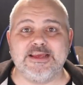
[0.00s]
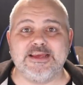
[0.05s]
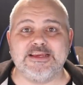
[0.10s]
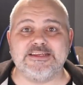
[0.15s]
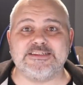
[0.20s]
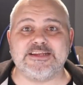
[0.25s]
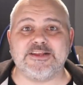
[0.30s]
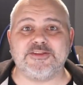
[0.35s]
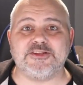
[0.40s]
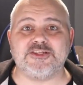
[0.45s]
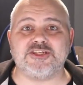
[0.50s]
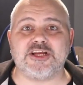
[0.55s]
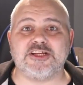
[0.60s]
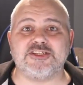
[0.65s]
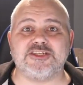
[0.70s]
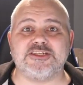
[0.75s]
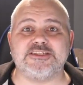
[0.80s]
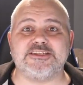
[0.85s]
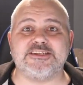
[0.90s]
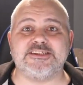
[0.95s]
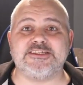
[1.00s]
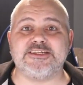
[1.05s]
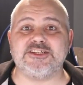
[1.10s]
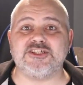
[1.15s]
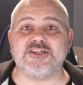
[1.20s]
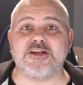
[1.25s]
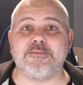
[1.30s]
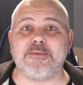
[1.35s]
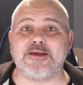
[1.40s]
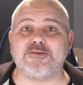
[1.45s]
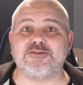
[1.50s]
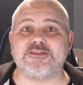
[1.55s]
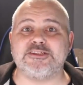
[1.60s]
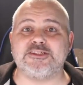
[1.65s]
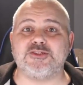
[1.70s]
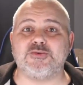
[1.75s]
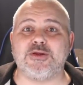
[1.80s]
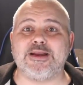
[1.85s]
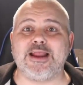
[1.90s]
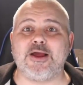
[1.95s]
He said the judge's decision amounted
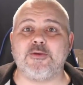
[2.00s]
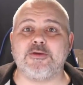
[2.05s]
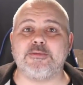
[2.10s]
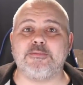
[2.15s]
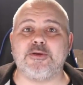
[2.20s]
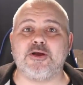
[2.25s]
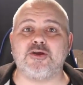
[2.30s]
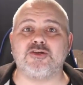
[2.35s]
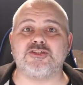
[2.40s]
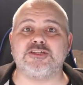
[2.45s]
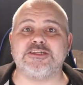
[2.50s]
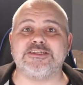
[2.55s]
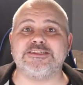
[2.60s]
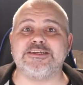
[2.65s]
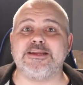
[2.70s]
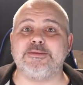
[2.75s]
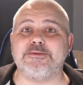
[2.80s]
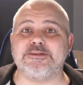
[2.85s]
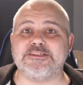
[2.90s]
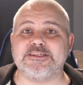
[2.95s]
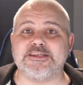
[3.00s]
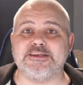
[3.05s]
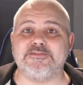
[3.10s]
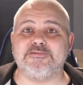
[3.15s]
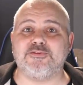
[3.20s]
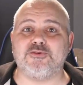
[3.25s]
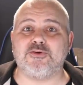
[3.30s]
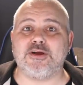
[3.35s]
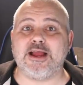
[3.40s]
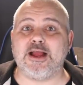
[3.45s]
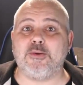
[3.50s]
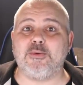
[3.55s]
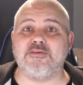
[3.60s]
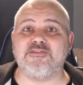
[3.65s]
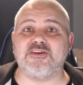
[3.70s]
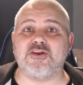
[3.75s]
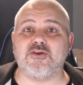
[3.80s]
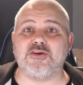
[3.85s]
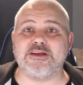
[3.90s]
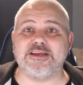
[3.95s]
to allowing Marsh his liberty for
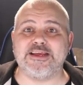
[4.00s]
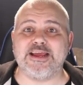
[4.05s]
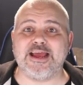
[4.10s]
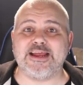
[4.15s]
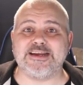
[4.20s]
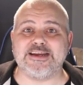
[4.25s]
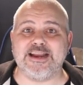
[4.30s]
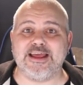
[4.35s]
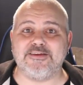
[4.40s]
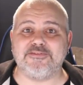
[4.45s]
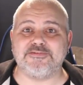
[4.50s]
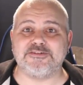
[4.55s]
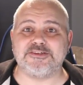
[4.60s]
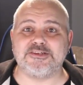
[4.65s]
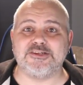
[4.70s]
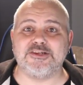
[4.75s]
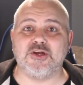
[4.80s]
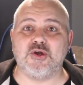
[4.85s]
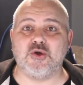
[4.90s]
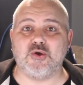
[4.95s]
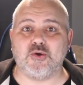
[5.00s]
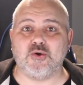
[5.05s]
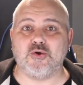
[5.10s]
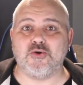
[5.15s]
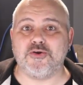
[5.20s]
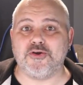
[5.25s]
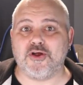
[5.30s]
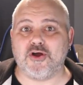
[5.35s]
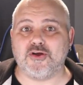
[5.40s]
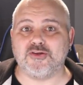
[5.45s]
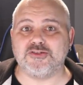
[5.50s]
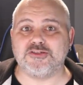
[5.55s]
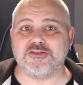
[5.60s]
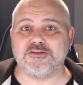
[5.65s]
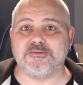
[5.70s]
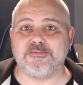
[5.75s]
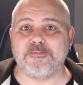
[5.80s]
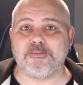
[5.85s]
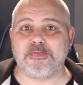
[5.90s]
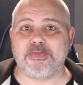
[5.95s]
however long he had left or not.
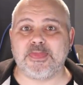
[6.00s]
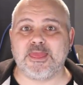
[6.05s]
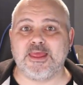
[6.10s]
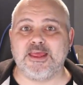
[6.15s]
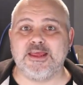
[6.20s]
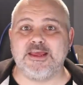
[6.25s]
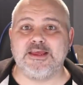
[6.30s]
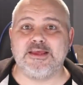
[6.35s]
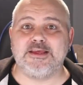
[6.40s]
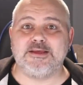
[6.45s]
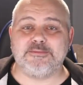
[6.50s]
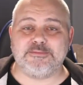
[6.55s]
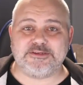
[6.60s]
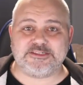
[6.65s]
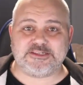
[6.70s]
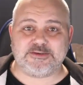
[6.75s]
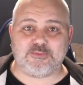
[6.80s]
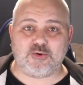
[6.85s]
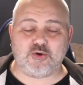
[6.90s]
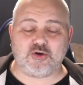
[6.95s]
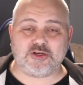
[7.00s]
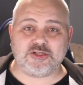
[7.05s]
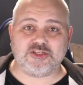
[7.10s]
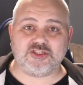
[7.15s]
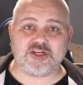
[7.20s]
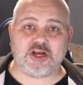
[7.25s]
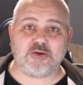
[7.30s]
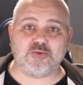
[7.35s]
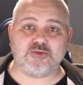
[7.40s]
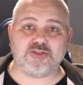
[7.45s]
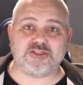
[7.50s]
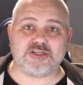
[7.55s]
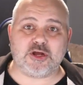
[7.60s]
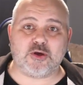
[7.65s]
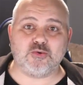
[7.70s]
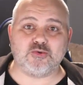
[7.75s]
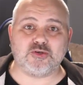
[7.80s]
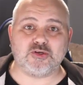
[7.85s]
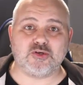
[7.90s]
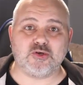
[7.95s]
Mr. Morgan Jones
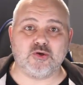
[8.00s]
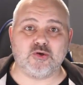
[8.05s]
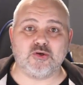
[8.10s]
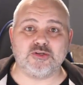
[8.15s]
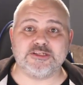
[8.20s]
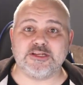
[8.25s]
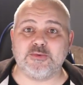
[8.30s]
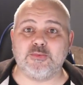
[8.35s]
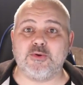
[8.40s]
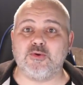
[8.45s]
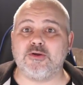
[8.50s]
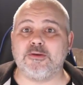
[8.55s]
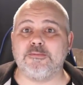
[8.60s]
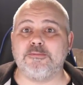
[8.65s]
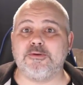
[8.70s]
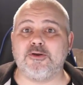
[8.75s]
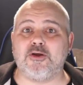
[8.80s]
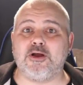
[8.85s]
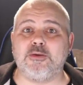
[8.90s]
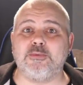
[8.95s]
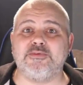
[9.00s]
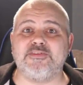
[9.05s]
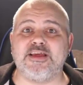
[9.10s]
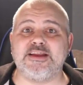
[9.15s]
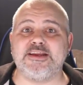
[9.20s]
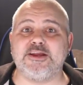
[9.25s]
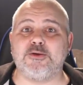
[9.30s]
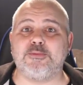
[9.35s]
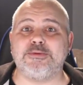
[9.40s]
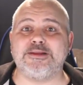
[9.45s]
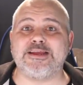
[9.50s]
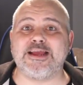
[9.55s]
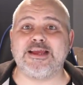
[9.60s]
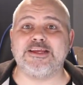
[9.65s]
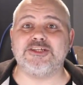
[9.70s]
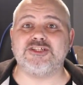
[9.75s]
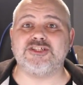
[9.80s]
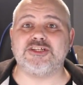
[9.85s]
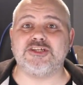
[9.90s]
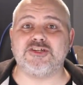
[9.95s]
told the court he will comply with any
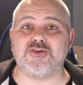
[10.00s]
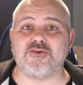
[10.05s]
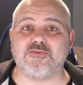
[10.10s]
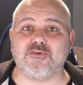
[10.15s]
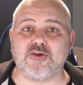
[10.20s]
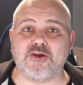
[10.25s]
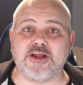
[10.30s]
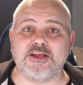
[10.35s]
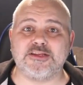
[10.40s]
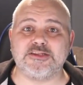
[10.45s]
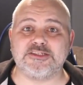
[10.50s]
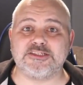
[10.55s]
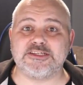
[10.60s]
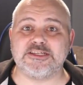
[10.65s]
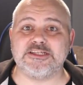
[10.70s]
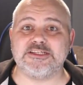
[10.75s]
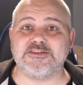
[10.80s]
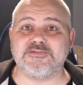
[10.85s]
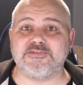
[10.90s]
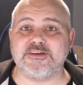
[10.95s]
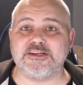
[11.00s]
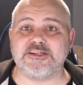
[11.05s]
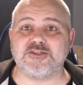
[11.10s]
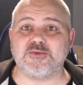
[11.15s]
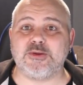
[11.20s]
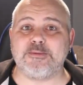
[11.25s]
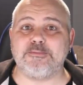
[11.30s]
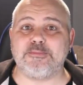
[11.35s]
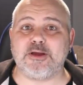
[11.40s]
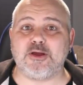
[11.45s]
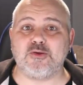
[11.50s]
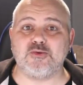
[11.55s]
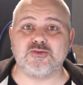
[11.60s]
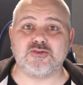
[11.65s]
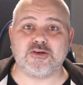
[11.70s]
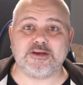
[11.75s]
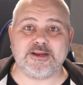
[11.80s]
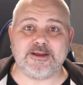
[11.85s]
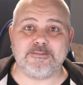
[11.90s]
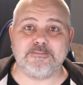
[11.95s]
obligation Your Honour sees fit to impose
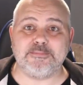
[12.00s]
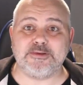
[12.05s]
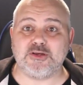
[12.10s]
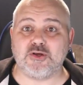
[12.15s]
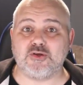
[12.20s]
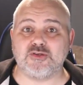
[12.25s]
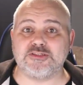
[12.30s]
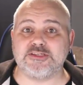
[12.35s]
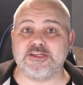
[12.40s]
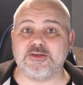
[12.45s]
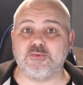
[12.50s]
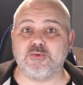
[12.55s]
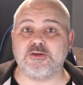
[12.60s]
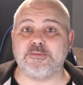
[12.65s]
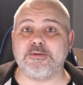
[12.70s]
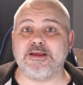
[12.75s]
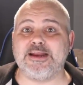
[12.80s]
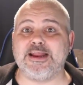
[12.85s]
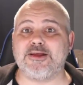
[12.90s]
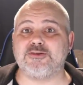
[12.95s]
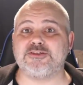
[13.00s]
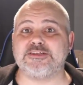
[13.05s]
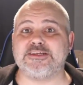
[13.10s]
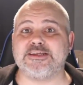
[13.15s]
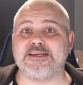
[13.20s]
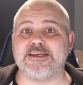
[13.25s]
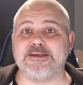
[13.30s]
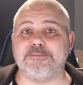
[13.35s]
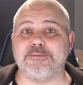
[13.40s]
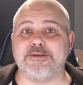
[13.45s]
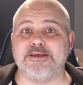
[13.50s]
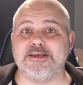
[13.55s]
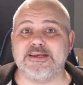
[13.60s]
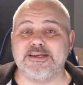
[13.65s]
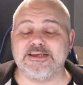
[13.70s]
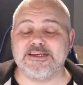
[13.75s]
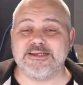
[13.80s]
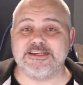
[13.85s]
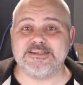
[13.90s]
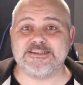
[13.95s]
on him because he would be allowed to keep
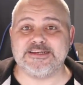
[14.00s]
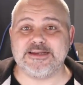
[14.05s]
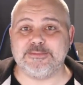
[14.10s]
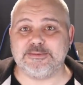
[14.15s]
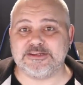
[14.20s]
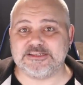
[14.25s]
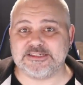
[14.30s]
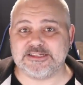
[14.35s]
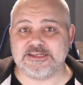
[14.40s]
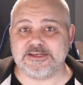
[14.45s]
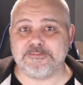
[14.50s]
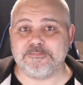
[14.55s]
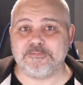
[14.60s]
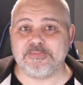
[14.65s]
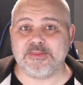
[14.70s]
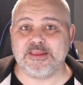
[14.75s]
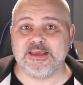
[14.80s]
his liberty.